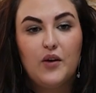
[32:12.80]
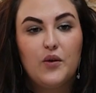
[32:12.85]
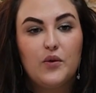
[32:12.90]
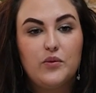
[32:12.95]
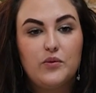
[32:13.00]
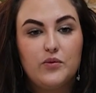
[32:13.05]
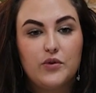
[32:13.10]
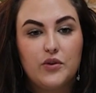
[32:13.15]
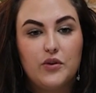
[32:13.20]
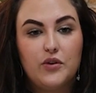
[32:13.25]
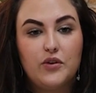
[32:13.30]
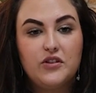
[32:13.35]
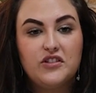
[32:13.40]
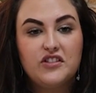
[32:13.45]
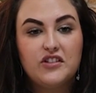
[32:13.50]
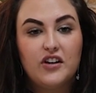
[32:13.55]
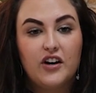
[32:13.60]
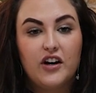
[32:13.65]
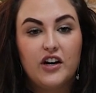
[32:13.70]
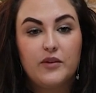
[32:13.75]

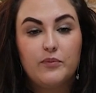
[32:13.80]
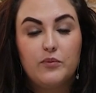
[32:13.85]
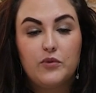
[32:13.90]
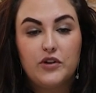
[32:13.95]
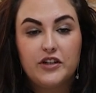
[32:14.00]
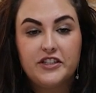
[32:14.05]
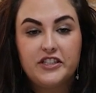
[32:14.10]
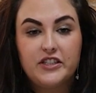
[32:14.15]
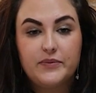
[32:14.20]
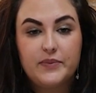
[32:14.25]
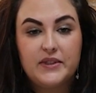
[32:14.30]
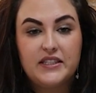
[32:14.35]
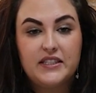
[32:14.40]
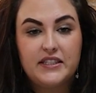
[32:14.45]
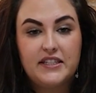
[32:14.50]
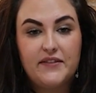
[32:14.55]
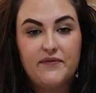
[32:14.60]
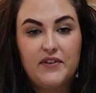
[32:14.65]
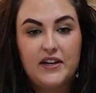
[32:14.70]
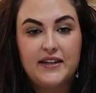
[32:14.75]
Rules are more
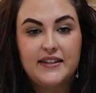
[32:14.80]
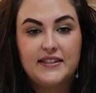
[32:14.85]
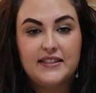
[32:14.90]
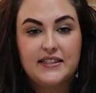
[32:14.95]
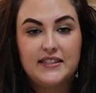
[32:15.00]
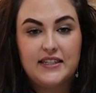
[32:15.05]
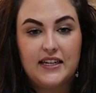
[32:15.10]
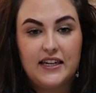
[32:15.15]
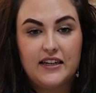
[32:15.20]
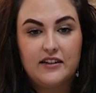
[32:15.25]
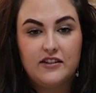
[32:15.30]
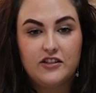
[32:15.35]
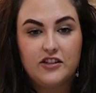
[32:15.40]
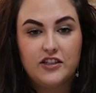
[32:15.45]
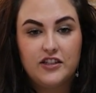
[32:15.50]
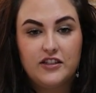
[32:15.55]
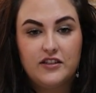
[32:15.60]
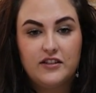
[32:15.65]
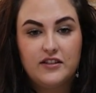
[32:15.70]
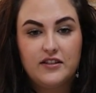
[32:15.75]
specific
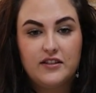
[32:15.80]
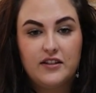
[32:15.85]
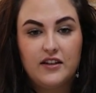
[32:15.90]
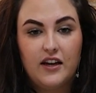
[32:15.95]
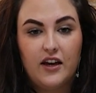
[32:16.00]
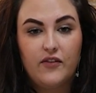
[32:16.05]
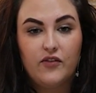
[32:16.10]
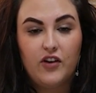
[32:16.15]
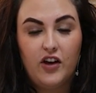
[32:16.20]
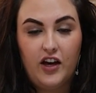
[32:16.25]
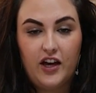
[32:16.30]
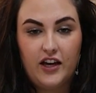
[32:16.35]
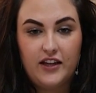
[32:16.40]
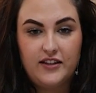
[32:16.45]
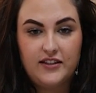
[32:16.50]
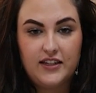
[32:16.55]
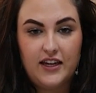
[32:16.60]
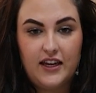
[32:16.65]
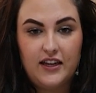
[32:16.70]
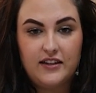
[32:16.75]
standards of
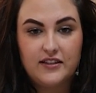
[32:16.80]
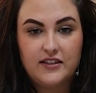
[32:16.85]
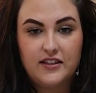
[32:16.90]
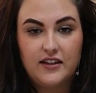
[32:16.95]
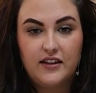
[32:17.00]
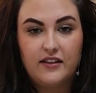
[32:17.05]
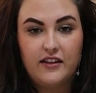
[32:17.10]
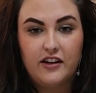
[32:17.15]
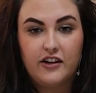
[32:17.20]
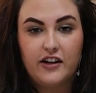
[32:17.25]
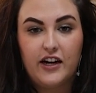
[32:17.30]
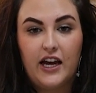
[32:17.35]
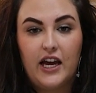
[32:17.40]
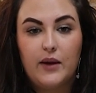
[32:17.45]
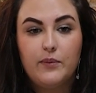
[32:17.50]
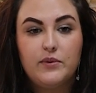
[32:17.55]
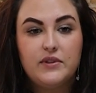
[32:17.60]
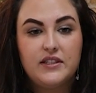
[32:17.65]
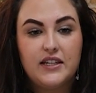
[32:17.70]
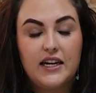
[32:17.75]
conduct that are
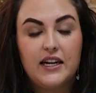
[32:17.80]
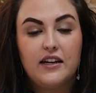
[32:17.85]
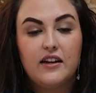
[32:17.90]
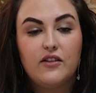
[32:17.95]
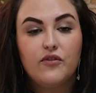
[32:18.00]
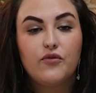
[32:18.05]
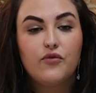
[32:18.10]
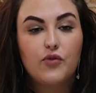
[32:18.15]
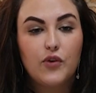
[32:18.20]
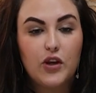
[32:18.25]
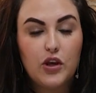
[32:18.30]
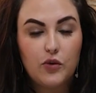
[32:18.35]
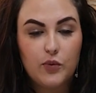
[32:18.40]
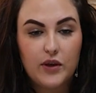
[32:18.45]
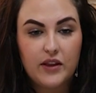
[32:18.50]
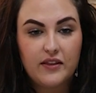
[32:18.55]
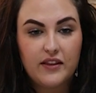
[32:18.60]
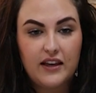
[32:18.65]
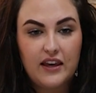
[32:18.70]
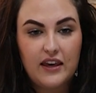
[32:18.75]
updated
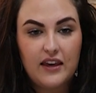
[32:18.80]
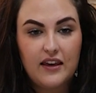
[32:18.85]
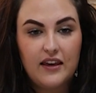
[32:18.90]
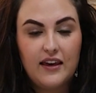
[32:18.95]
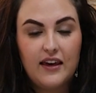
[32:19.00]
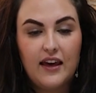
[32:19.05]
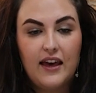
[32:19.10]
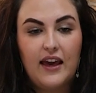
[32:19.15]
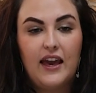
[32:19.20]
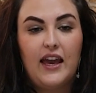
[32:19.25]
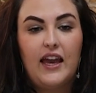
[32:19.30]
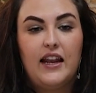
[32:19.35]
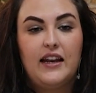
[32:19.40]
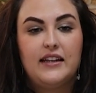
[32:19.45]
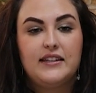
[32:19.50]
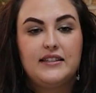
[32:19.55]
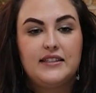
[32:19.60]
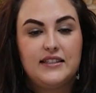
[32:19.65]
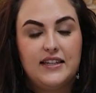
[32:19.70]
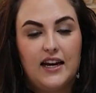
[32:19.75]
frequently and
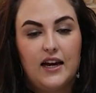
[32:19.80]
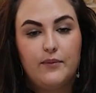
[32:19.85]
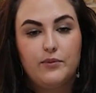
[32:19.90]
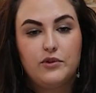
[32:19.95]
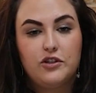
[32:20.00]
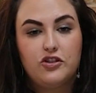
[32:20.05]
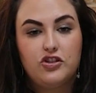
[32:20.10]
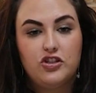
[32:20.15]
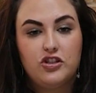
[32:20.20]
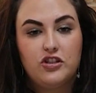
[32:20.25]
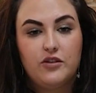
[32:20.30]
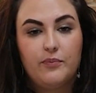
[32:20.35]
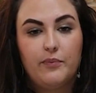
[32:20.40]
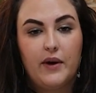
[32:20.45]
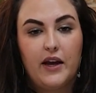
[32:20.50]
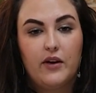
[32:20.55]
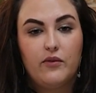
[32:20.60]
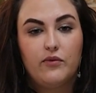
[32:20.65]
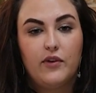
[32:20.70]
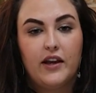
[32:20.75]
established
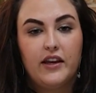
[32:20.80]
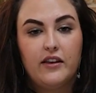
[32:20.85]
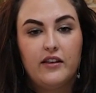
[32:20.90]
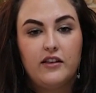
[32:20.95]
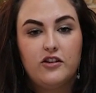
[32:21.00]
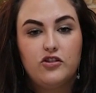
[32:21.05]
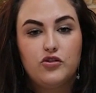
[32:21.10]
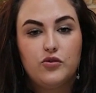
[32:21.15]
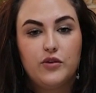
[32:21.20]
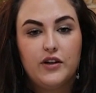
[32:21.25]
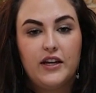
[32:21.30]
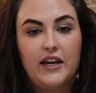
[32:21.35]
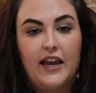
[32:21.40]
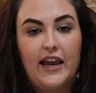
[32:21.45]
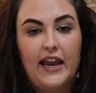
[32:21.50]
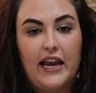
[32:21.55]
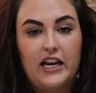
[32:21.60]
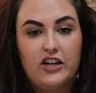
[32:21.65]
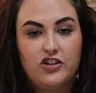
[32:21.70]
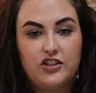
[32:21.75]
by regulatory
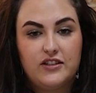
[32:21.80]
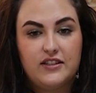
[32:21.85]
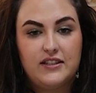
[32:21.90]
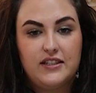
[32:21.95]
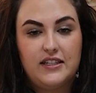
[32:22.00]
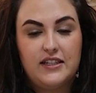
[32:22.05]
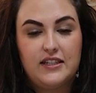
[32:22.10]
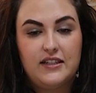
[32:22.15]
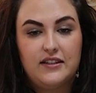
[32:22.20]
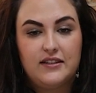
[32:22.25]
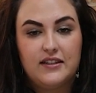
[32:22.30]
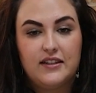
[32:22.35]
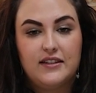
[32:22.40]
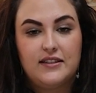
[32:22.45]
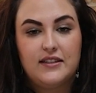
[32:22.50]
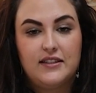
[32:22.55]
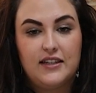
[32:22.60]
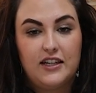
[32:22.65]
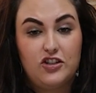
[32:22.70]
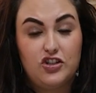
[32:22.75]
agencies
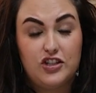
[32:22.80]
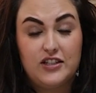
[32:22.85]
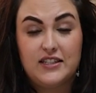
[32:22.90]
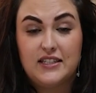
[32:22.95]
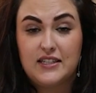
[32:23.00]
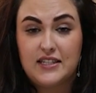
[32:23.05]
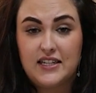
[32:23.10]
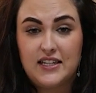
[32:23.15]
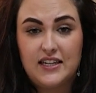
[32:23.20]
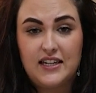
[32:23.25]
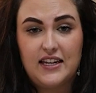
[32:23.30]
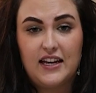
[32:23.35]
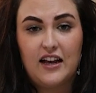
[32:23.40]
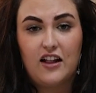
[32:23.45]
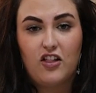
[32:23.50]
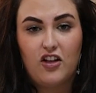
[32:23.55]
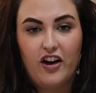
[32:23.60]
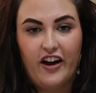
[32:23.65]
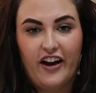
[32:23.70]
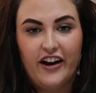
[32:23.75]
such as
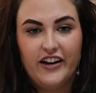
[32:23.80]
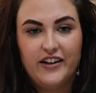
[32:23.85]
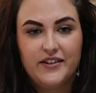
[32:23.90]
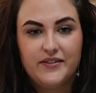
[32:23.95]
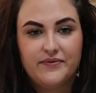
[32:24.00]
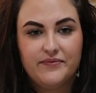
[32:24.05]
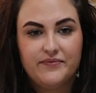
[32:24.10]
TDLR.